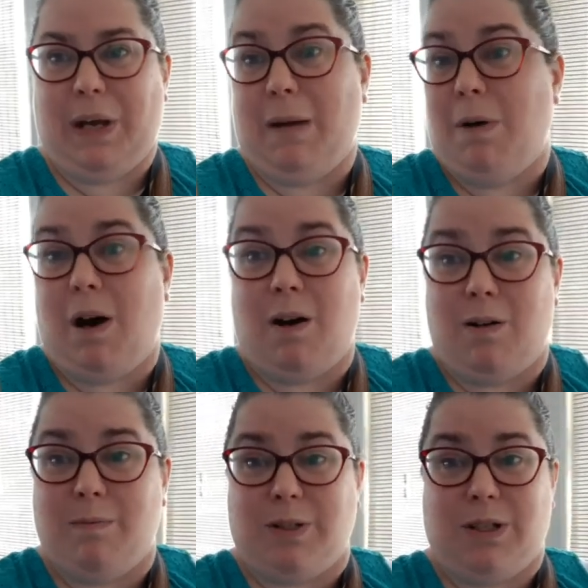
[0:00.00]
come
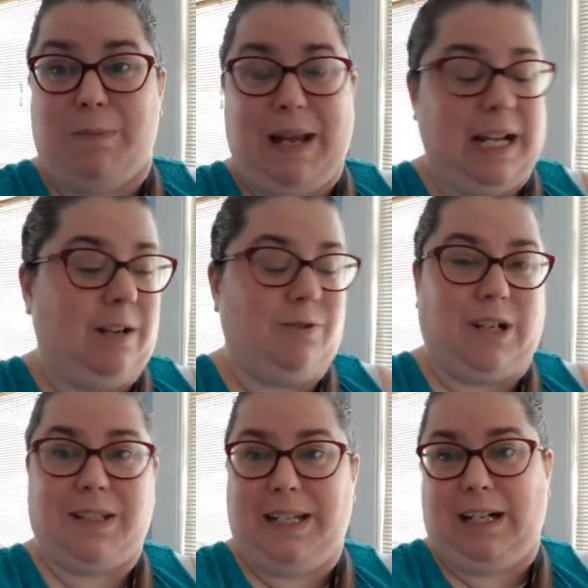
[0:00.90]
home, do the mayo
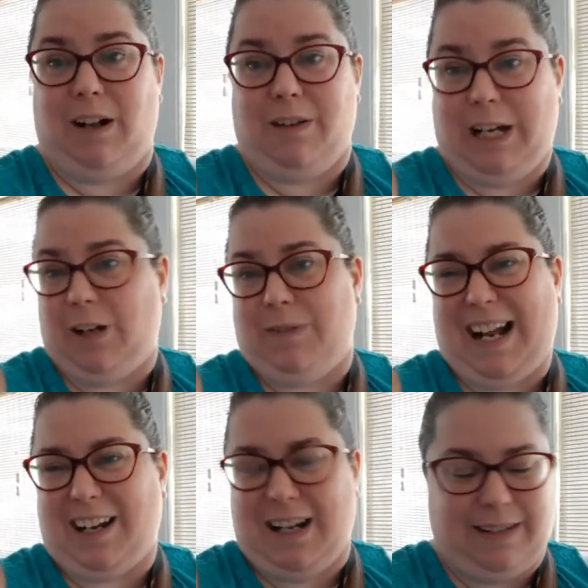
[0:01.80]
dressing, you know,
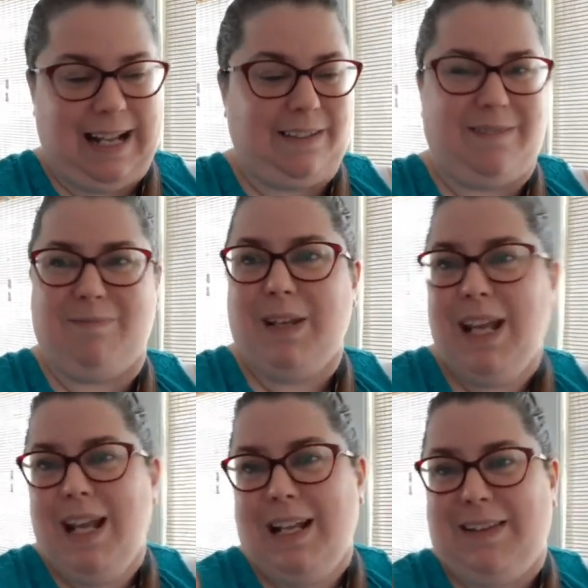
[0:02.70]
that kind, that,
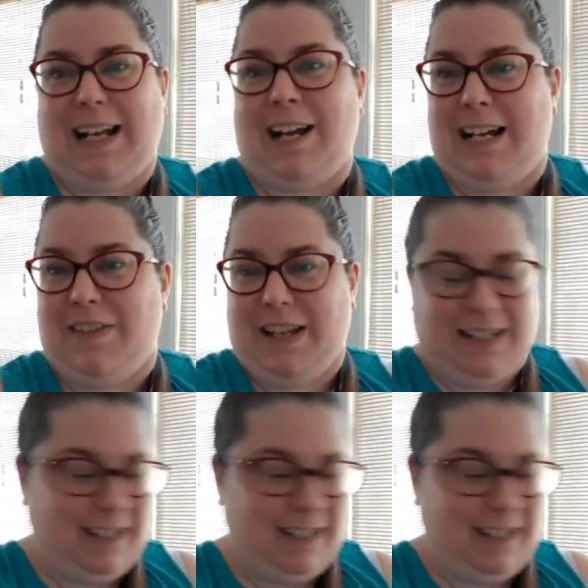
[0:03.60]
that kind of thing.